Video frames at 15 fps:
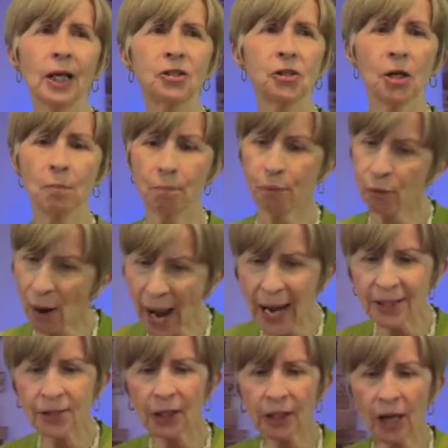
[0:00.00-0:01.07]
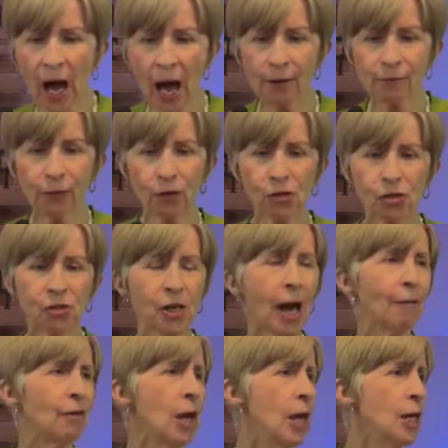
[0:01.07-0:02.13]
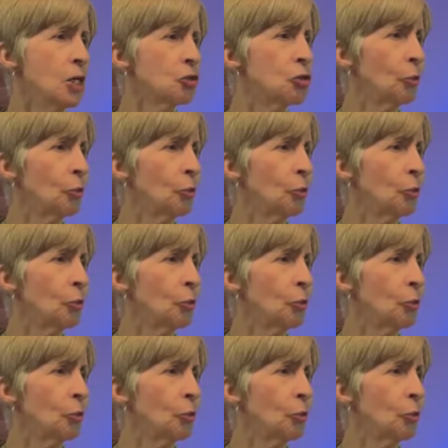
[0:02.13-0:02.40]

religion pray to God for stuff